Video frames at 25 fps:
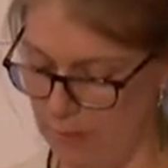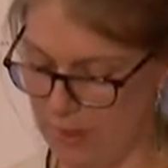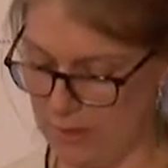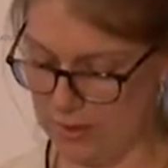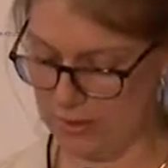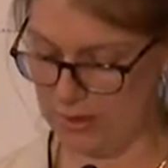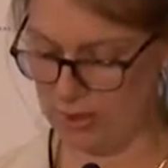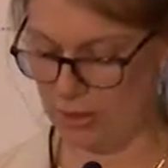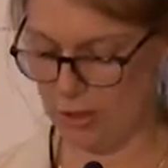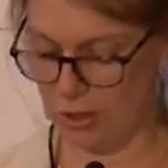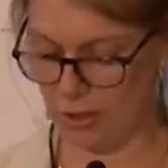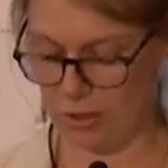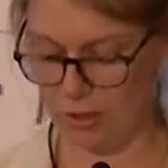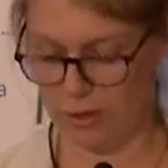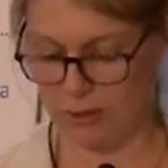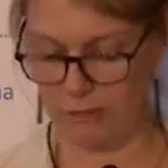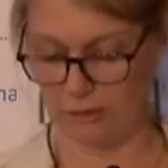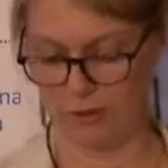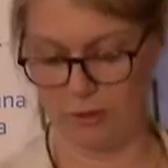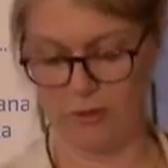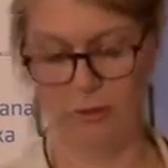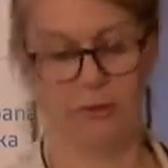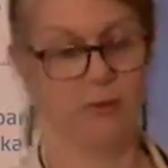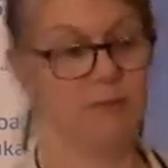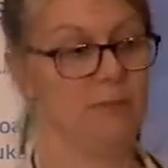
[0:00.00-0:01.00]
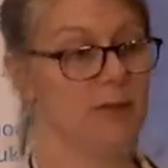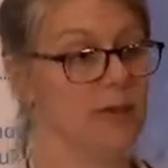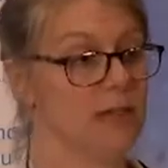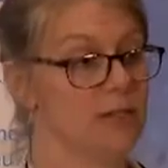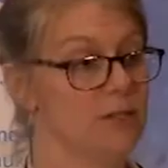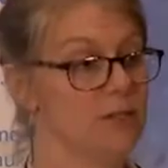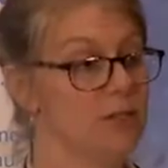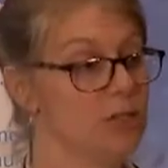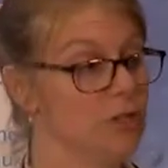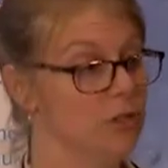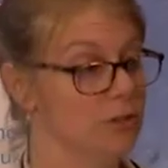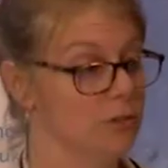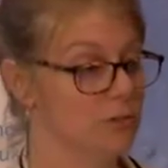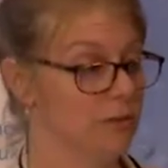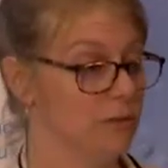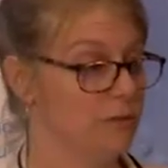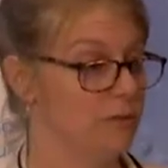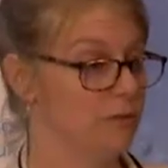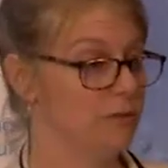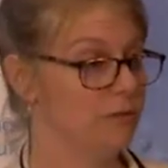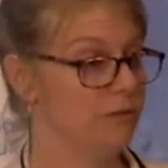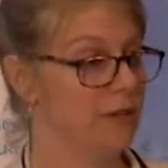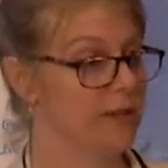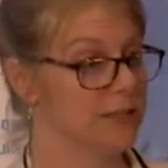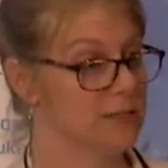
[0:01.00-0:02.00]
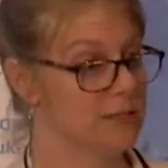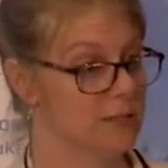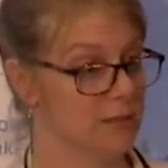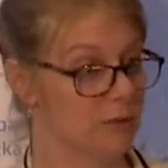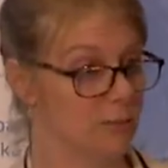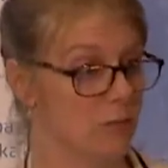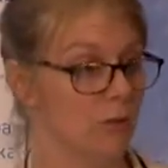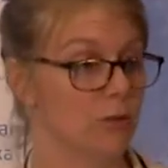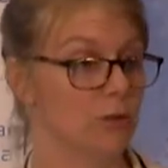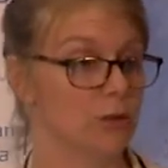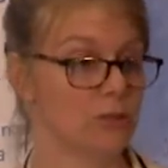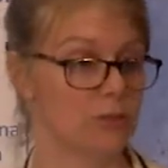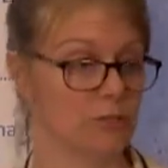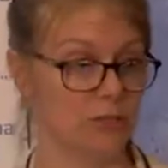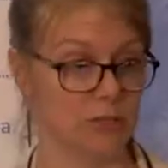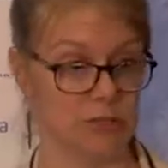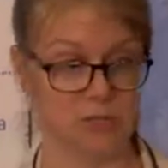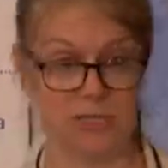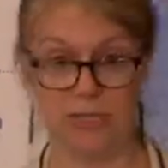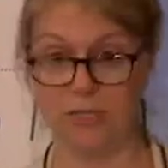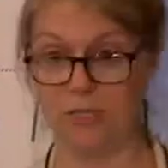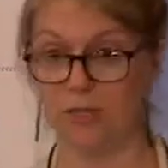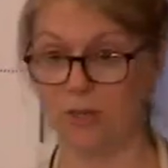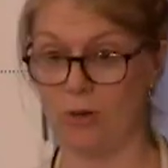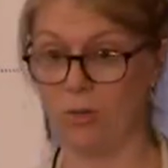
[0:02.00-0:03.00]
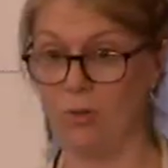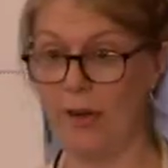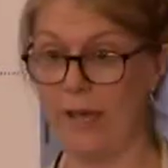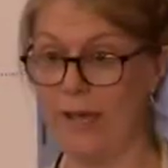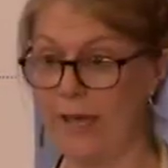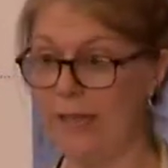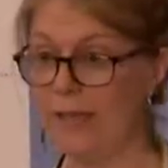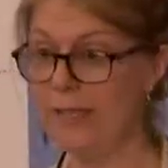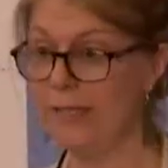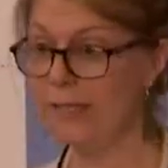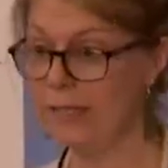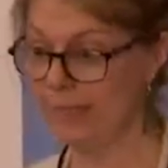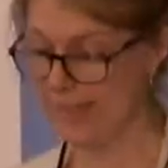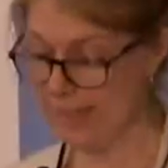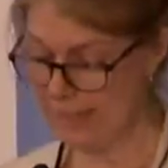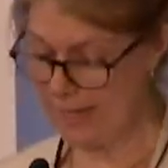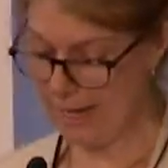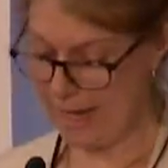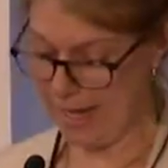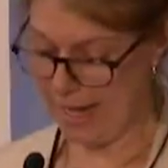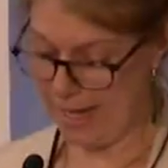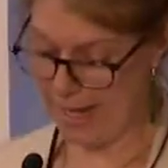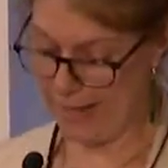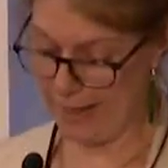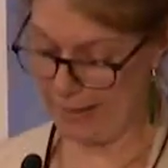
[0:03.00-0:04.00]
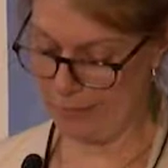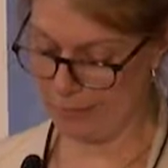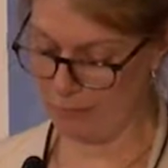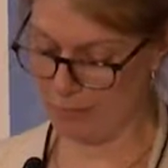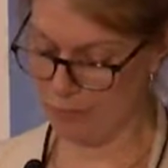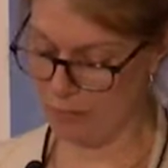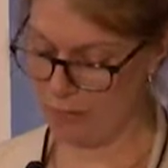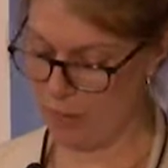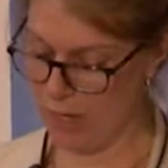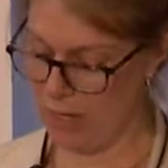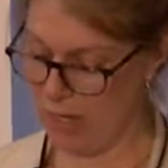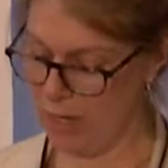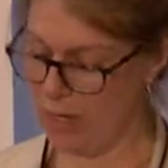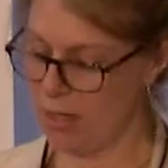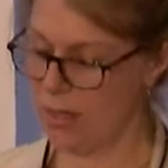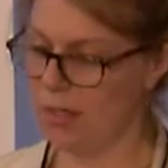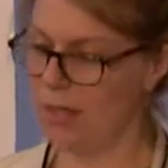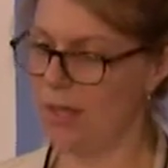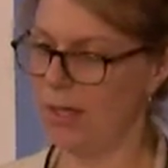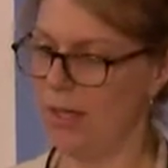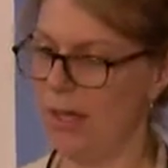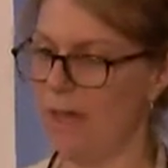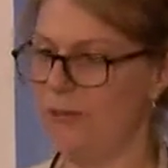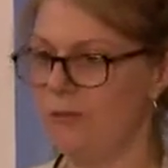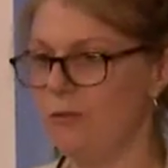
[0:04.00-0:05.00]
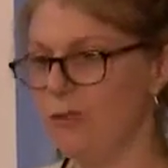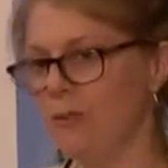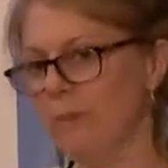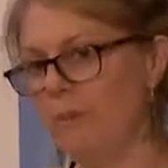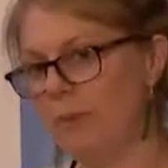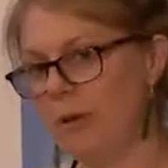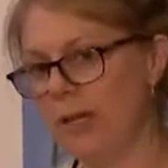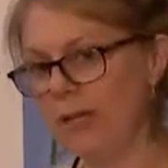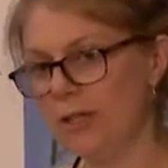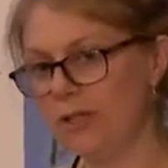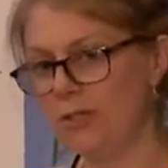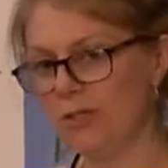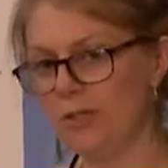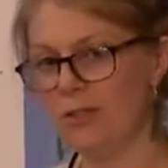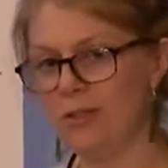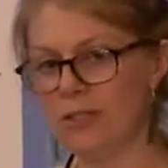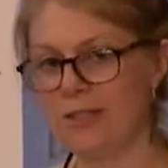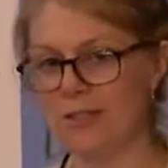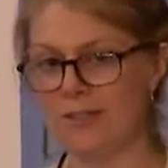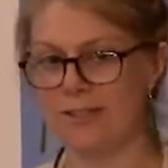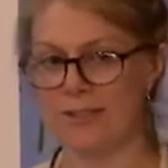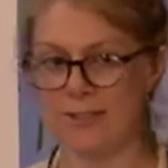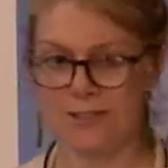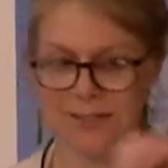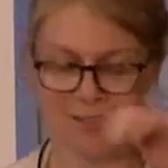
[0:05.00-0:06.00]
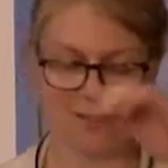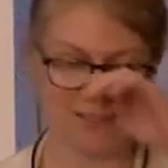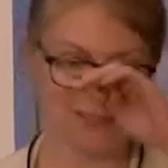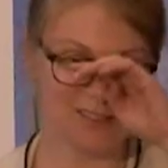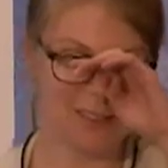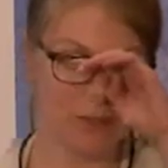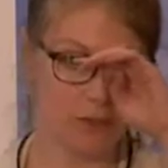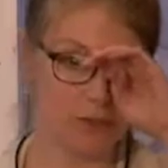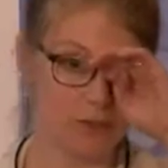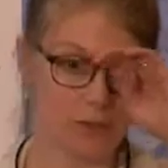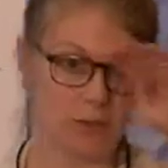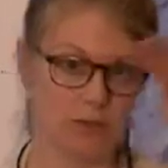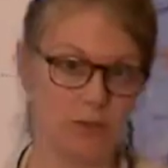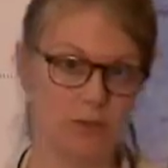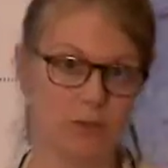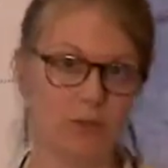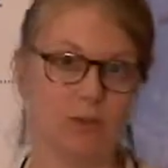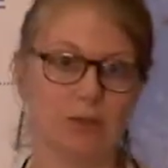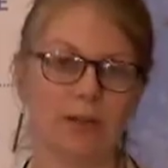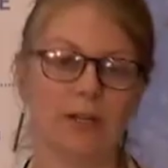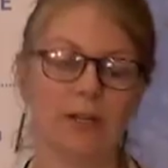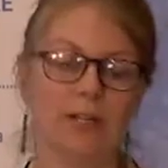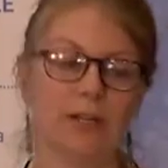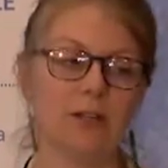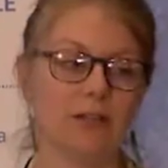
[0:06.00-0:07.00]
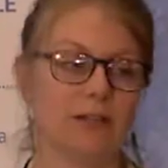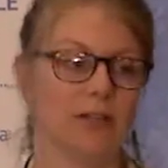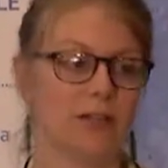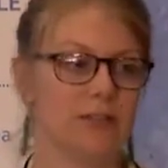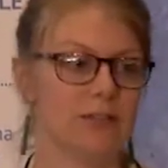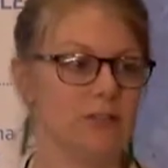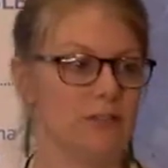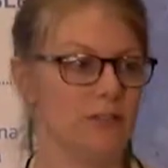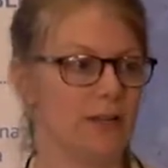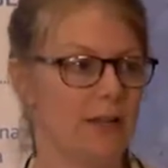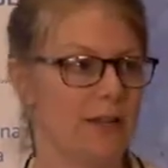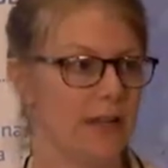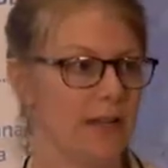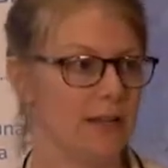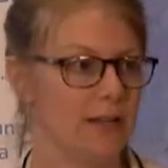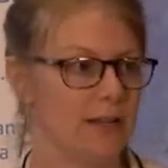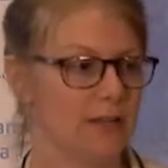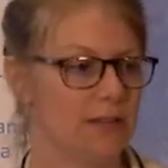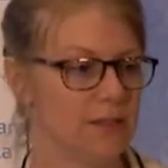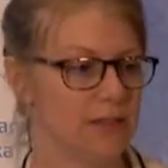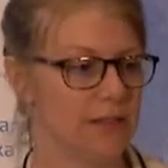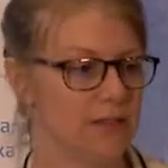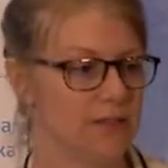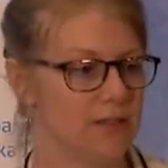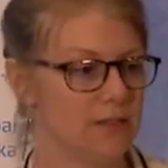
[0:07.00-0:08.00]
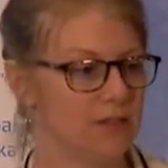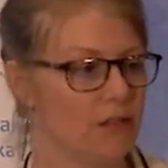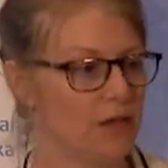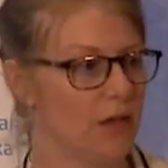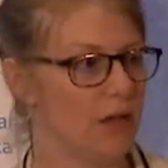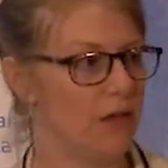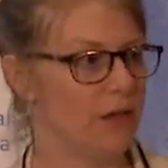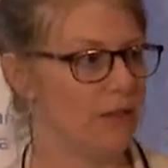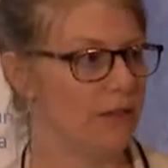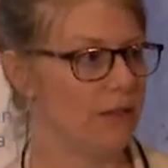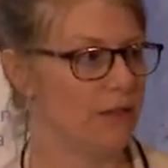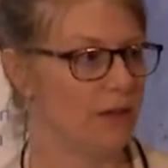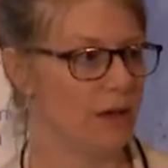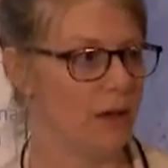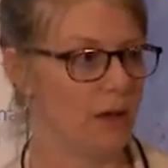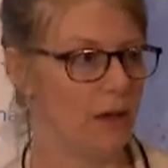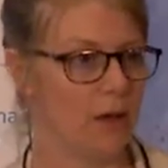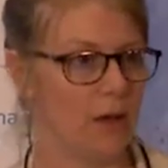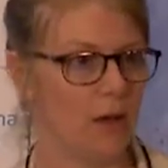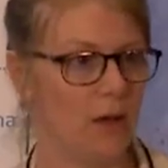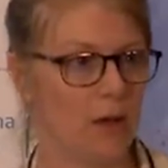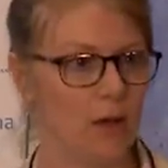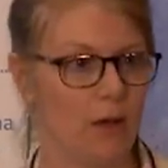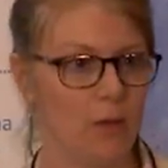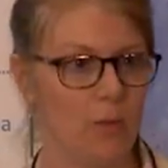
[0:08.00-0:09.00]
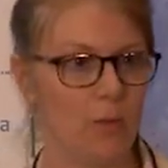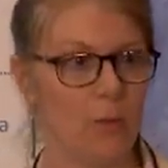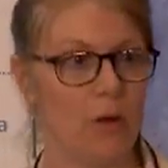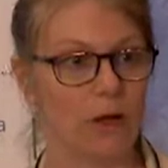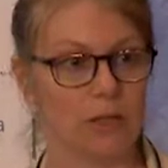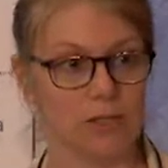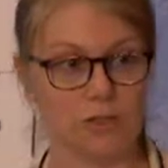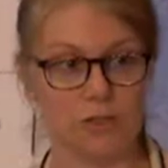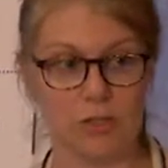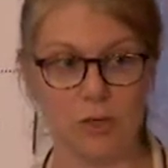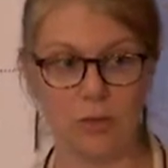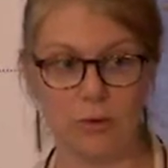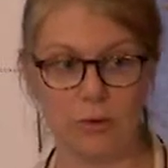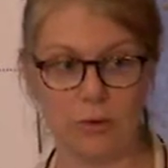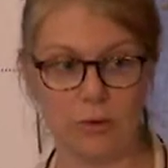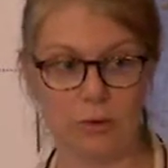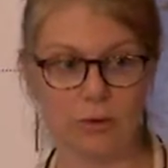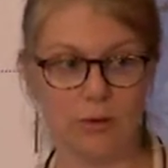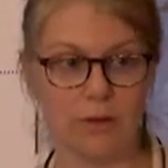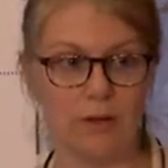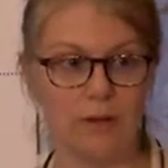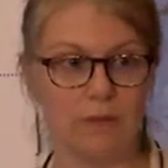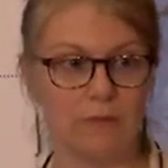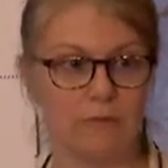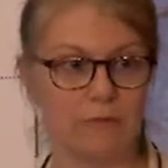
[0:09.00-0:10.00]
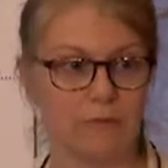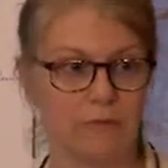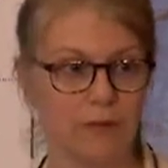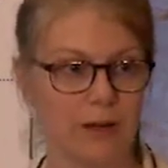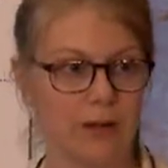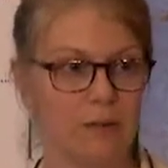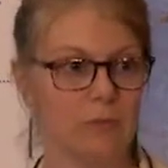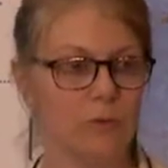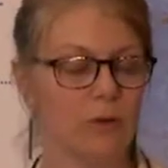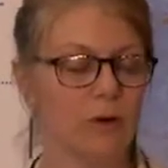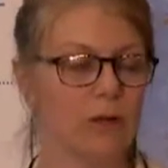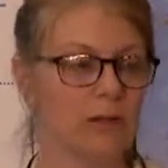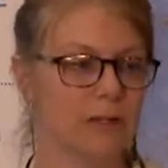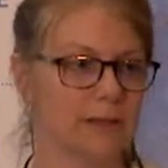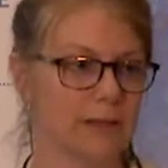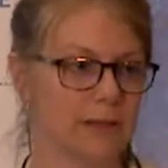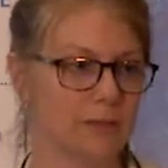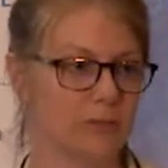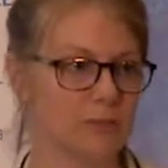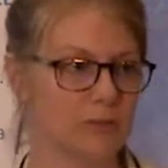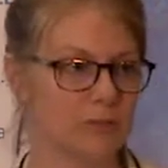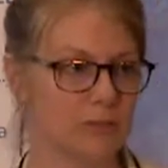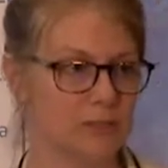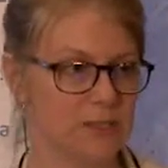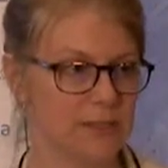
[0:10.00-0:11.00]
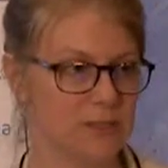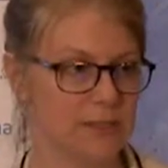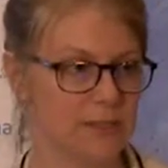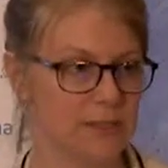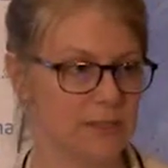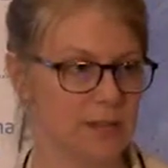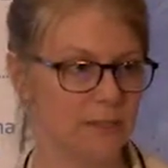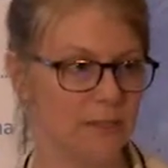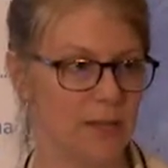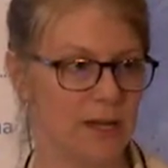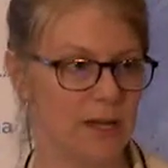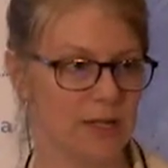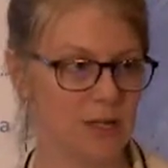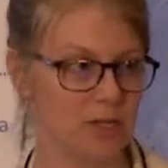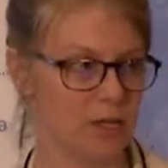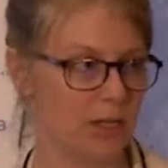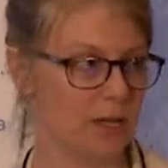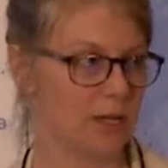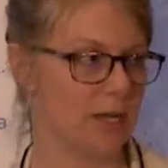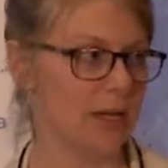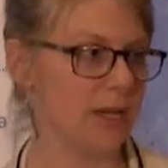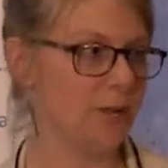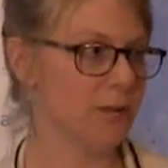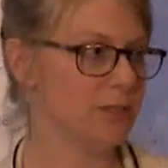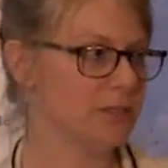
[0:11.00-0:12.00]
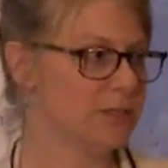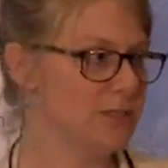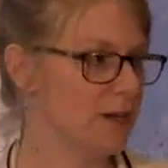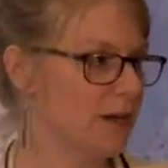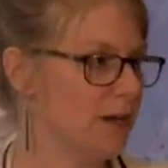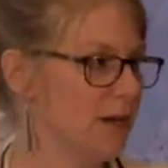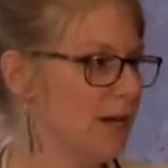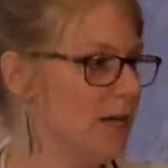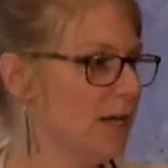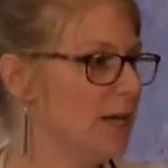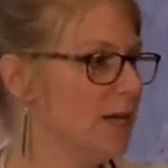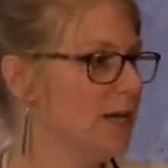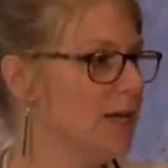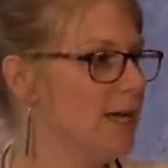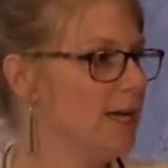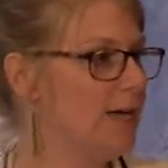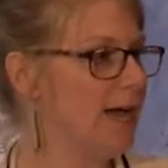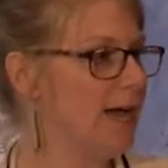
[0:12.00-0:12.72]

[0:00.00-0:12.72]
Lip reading: must occur if we're going to manage cumulative effects in a more strategic way. If you picture this, those of you who were here yesterday and saw the Wakatourua framework that was presented by Sean Awatere,